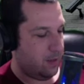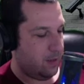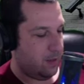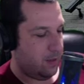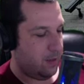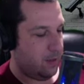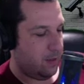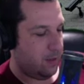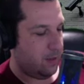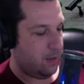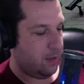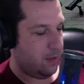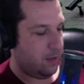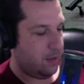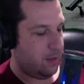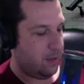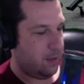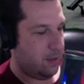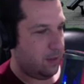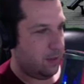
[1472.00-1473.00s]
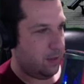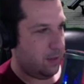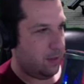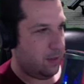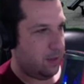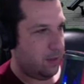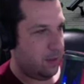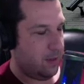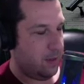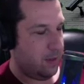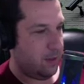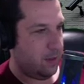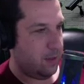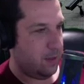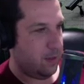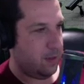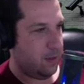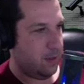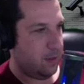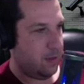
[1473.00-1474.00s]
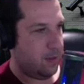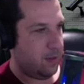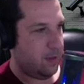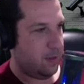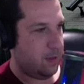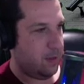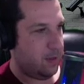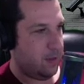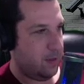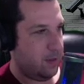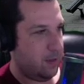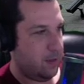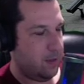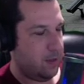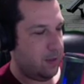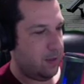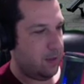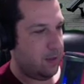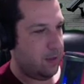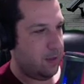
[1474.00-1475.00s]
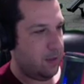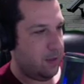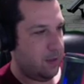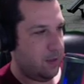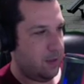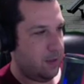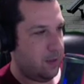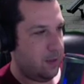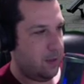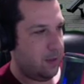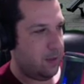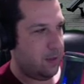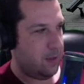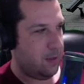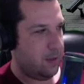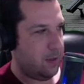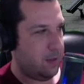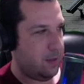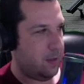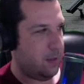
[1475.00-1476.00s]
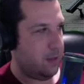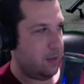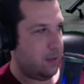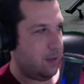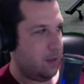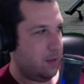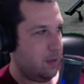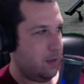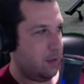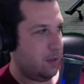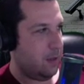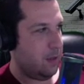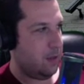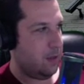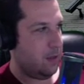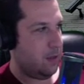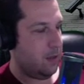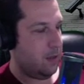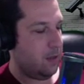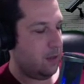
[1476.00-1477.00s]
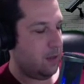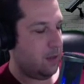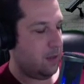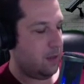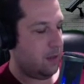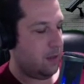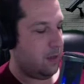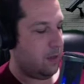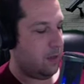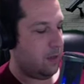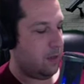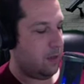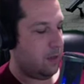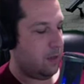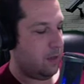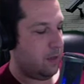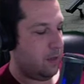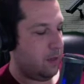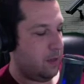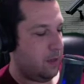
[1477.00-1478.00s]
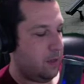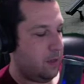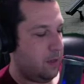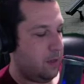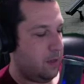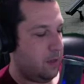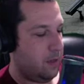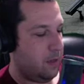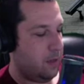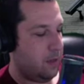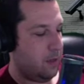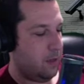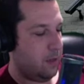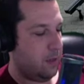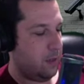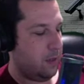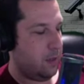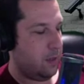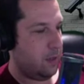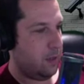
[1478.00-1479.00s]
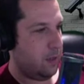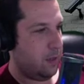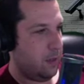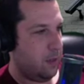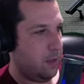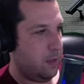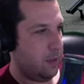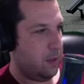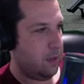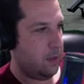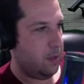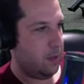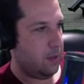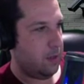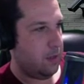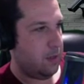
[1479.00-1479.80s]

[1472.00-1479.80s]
(silent)